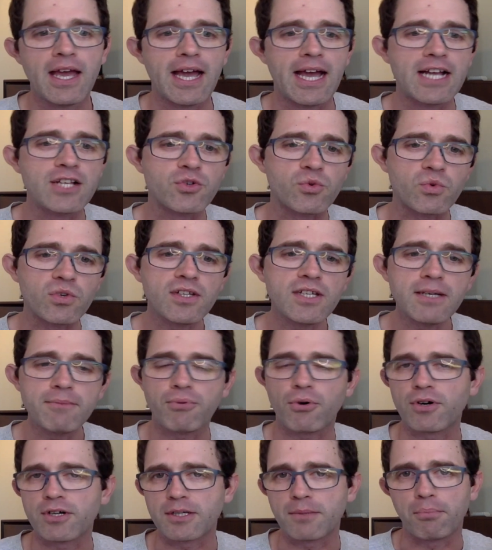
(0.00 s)
It's really
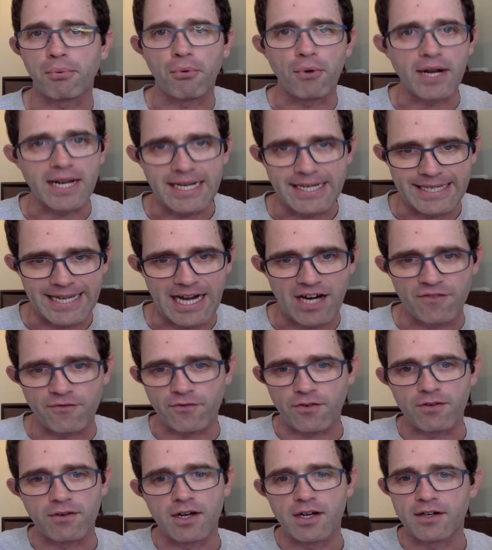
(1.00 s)
important to break it down
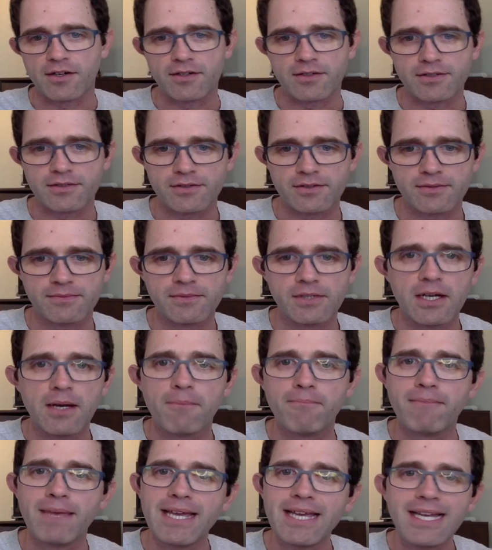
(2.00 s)
for runners.
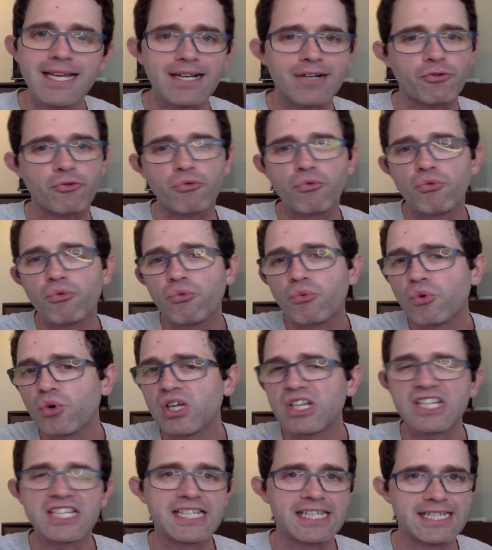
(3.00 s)
Make it
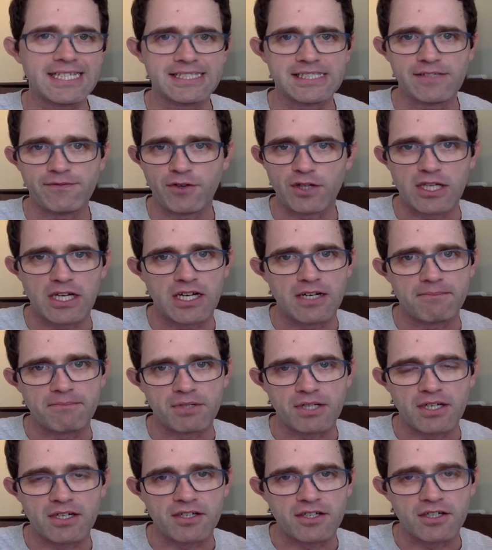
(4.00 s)
really easy for them
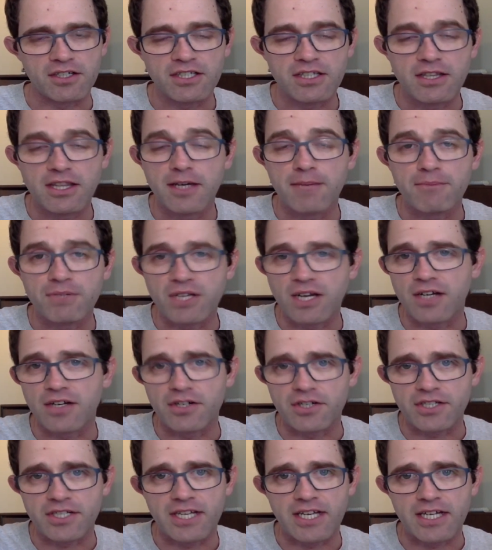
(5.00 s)
to
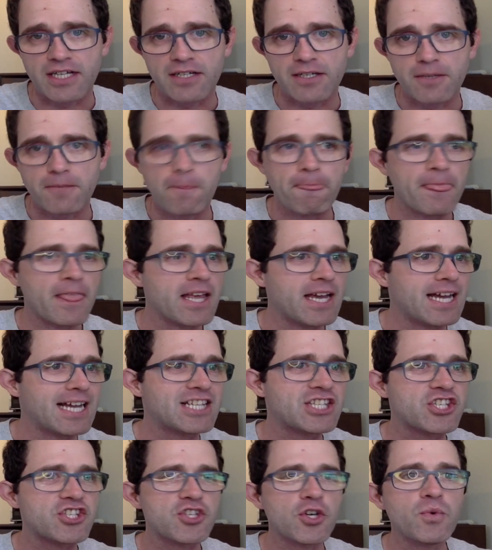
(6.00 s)
understand.
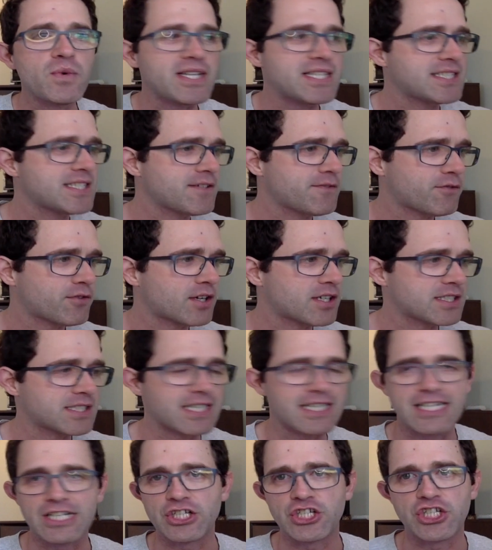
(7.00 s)
It's so easy for us
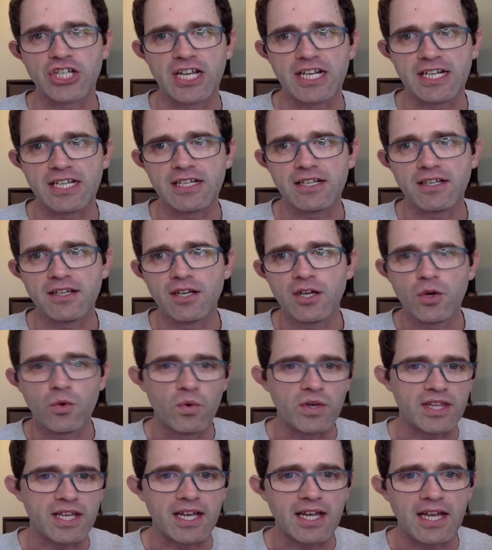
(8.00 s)
to get jaded
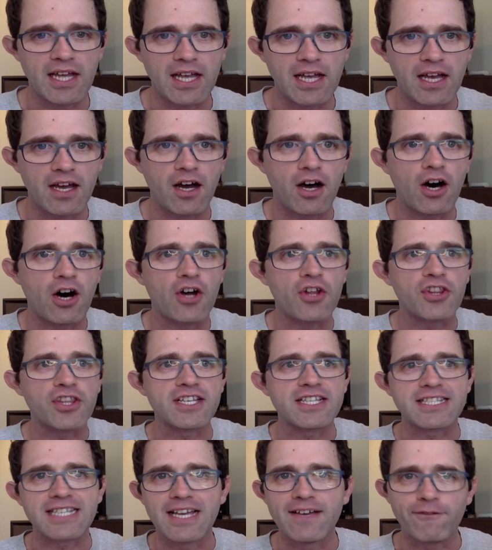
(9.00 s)
with all
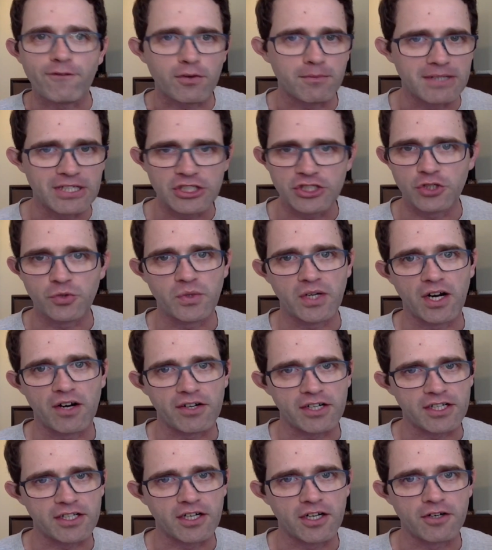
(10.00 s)
this information we
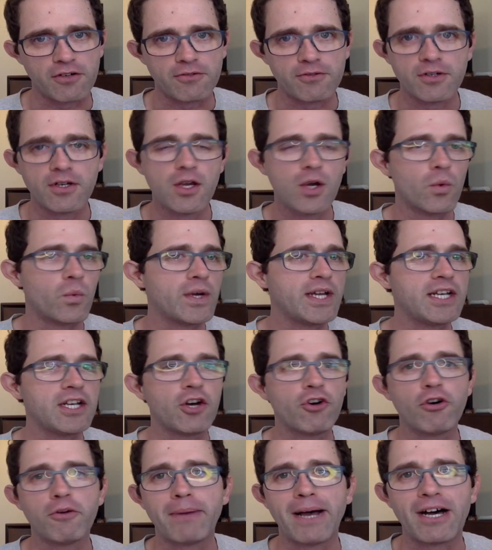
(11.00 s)
already know. We
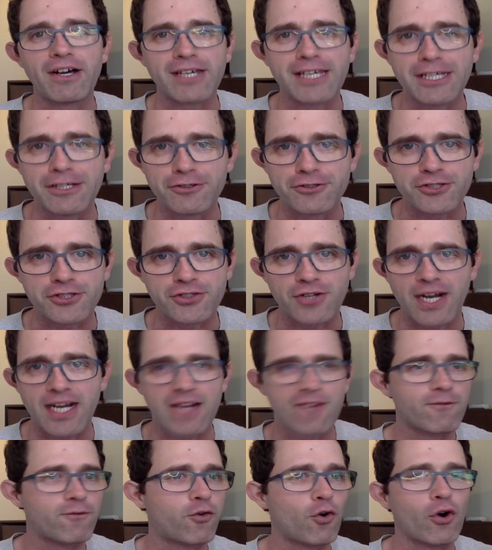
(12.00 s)
know about heel
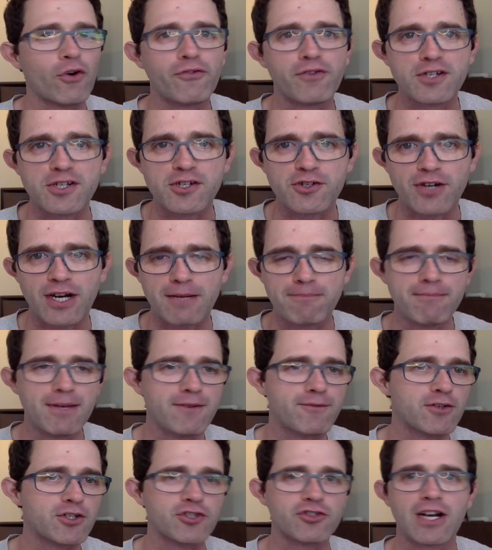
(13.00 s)
strike, forefoot strike,
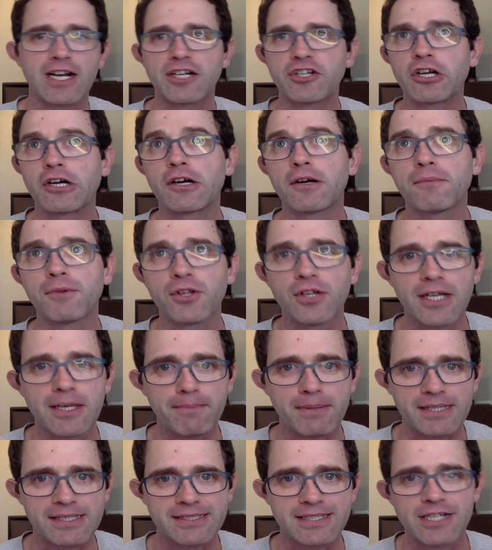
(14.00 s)
midfoot strike, terminal
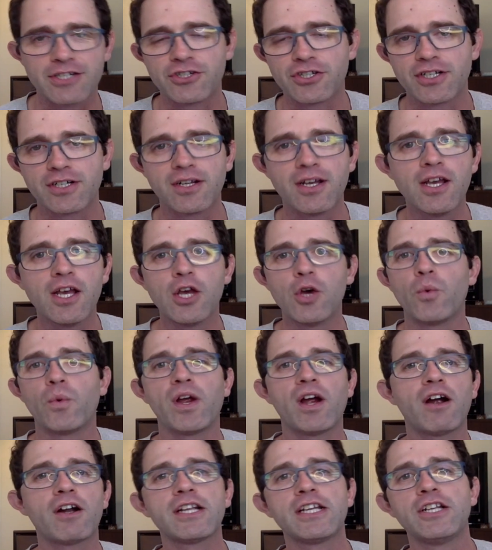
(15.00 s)
hip extension.
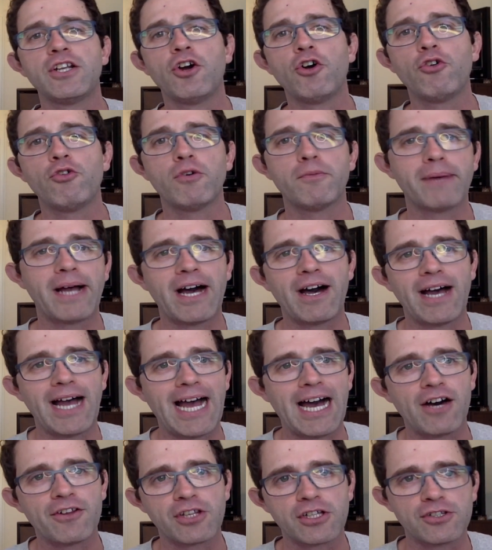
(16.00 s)
We already know about
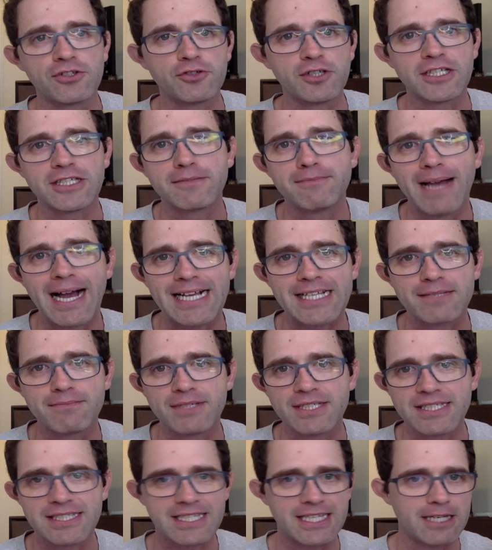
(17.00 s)
how the gluteus
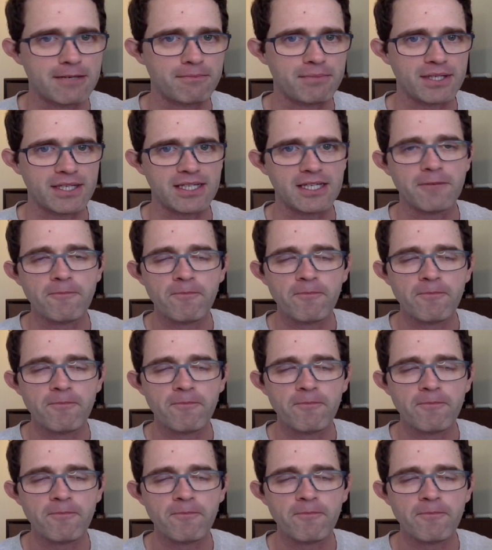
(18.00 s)
maximus can be